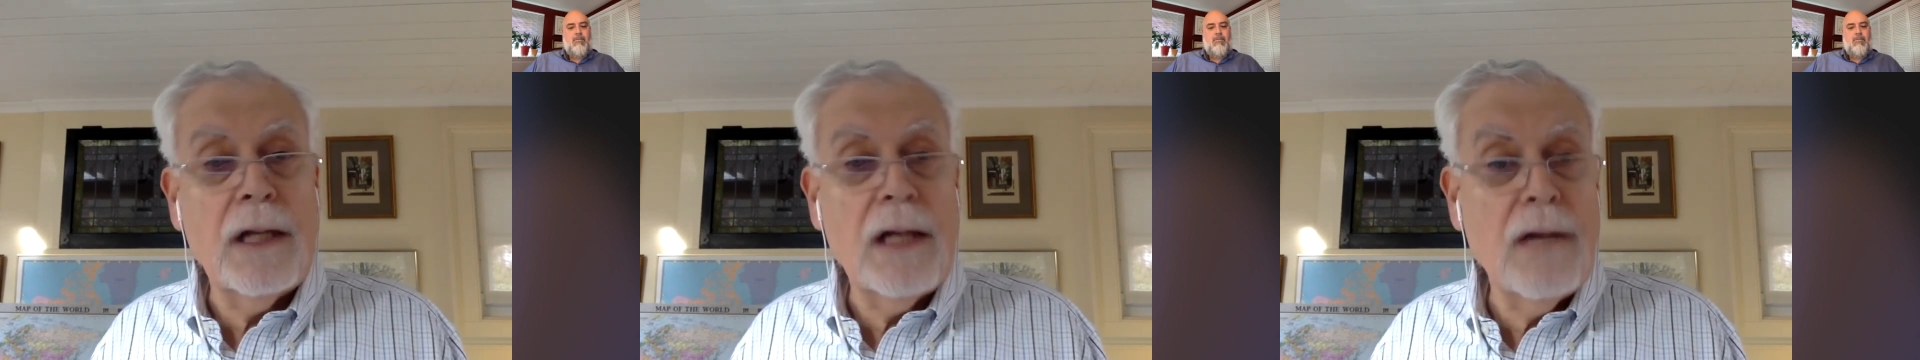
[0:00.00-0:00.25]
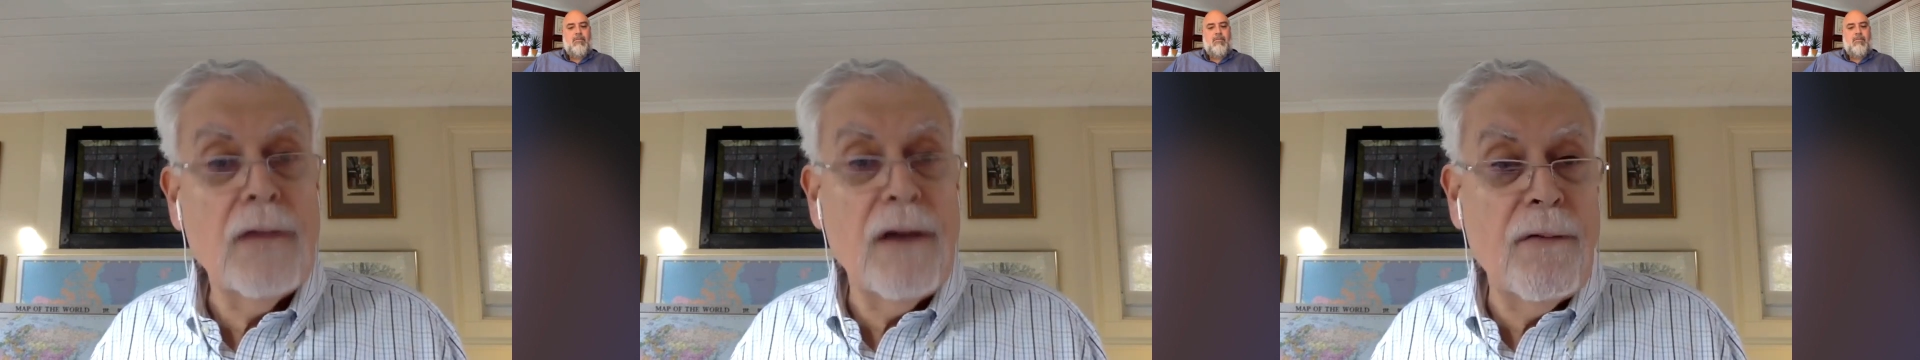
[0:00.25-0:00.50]

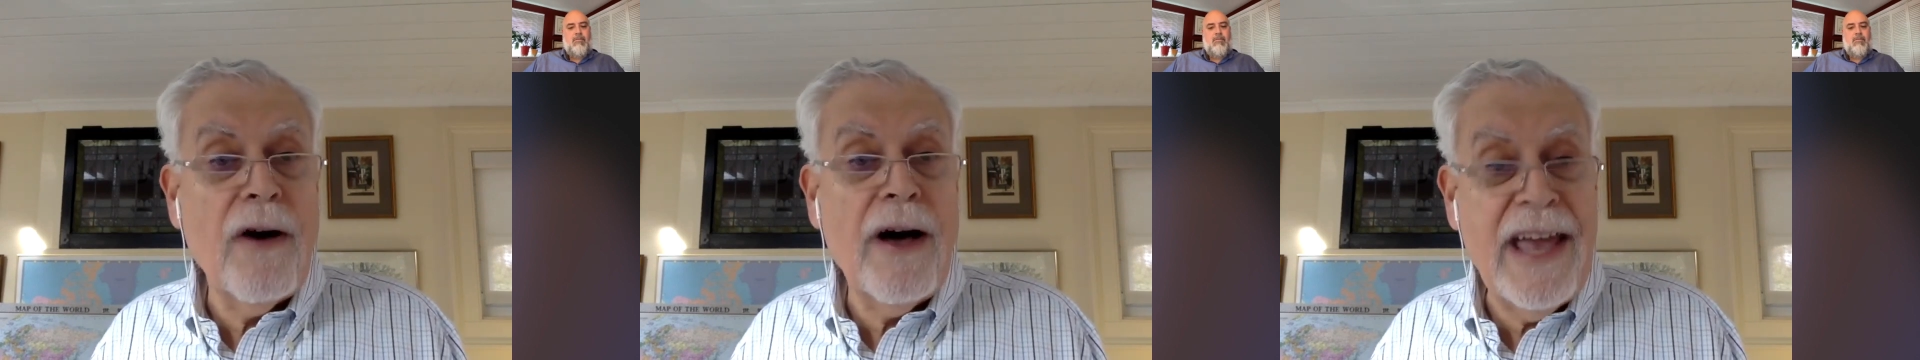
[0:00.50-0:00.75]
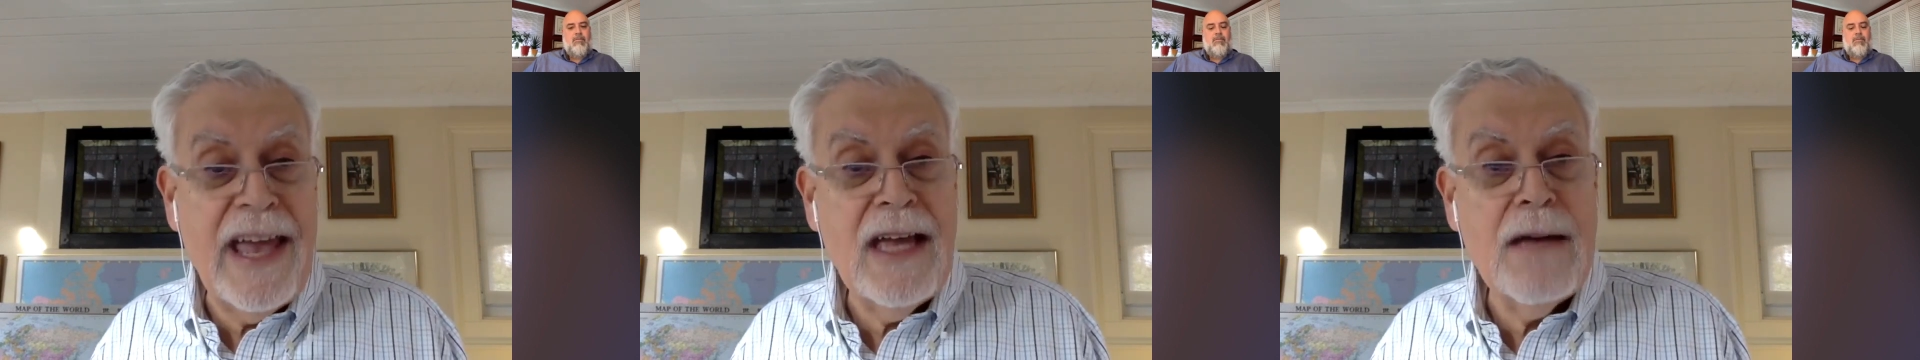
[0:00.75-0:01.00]
If I
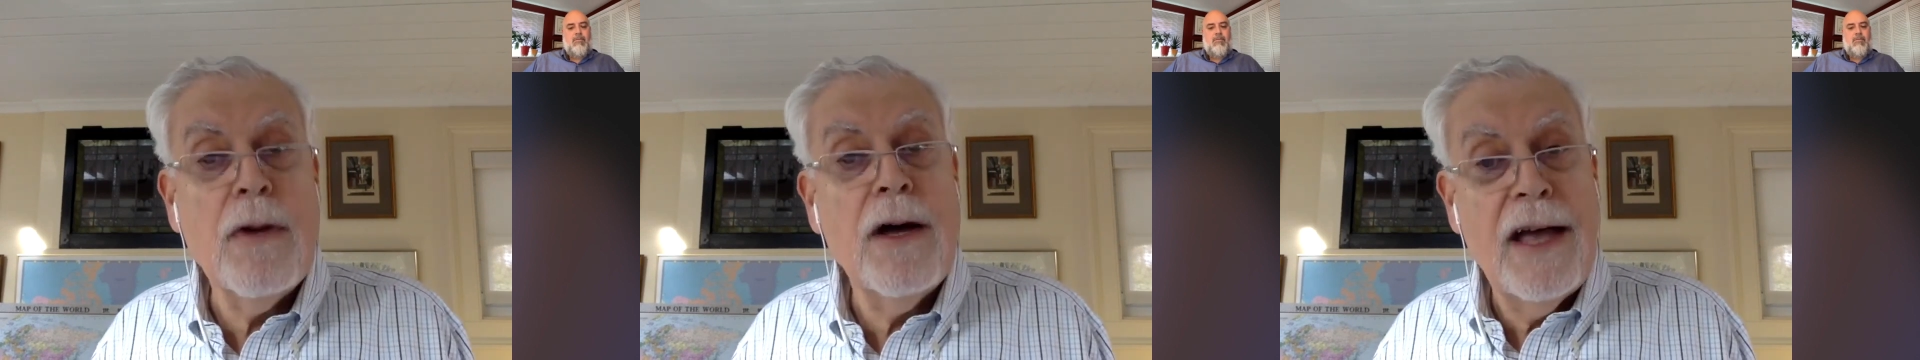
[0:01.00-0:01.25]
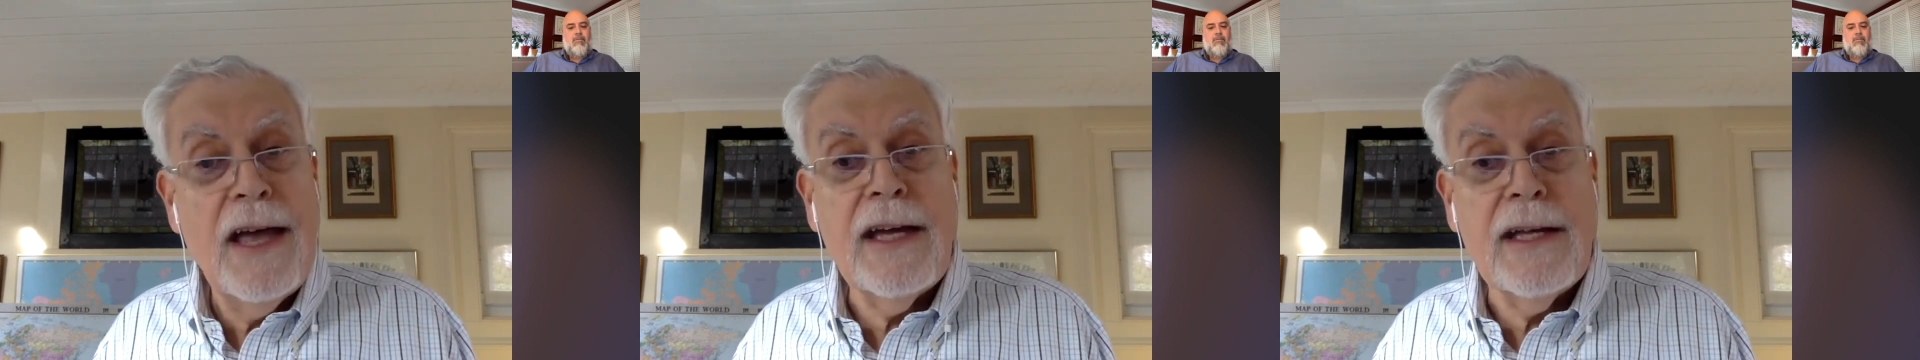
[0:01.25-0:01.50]
am
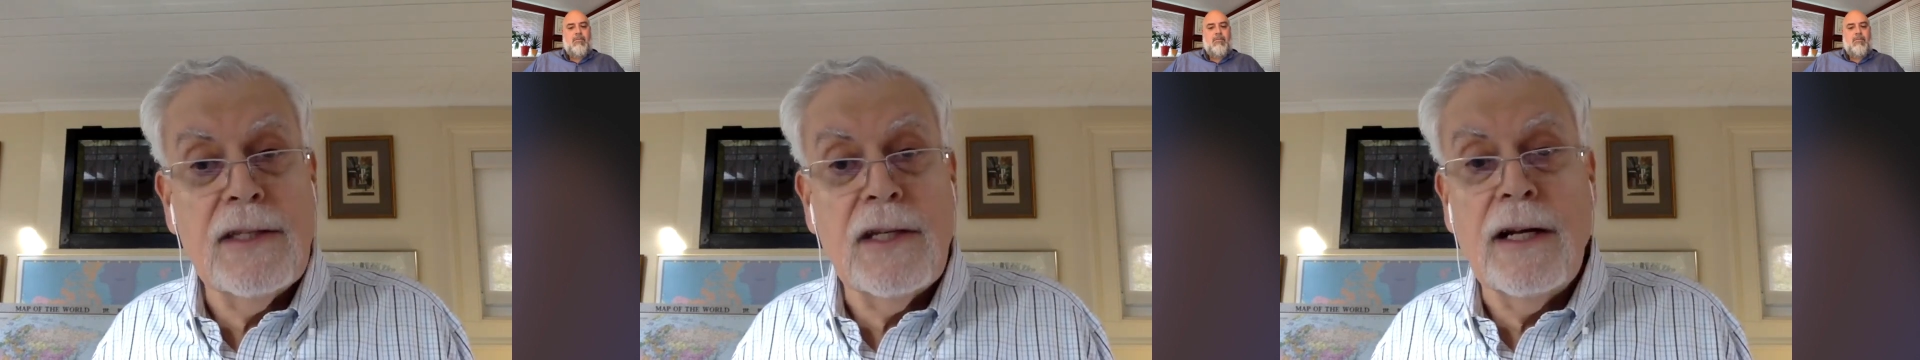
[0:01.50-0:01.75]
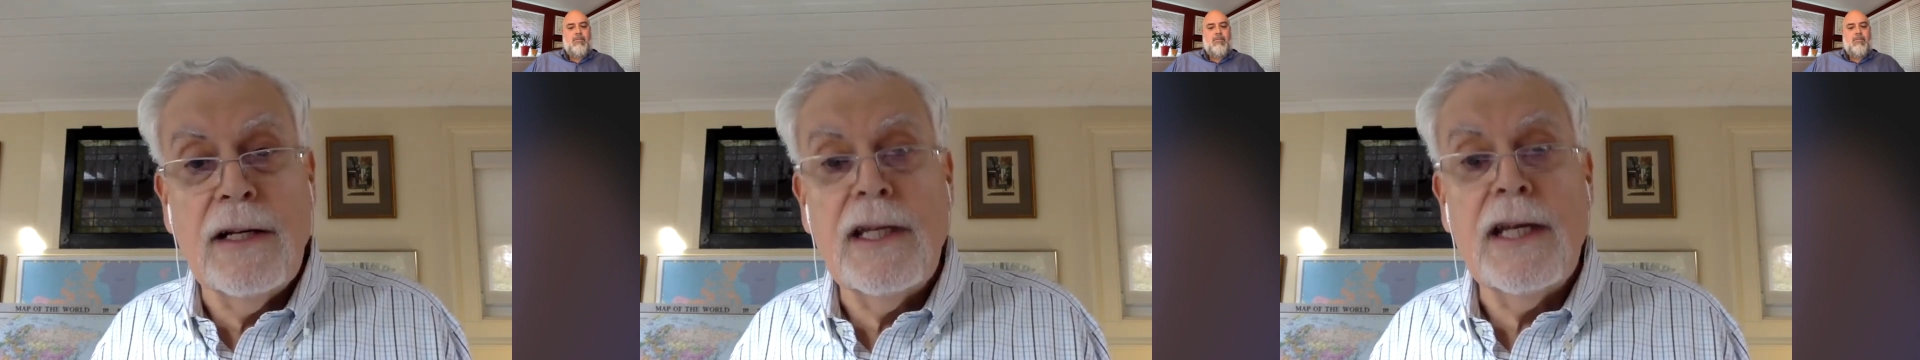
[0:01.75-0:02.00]

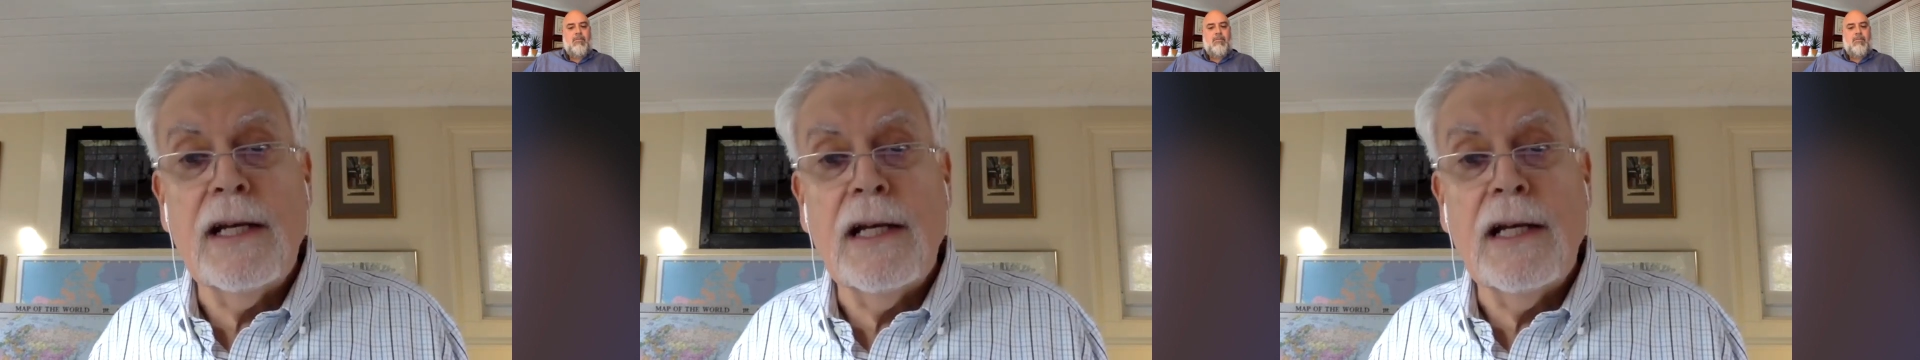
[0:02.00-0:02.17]
hands-on taking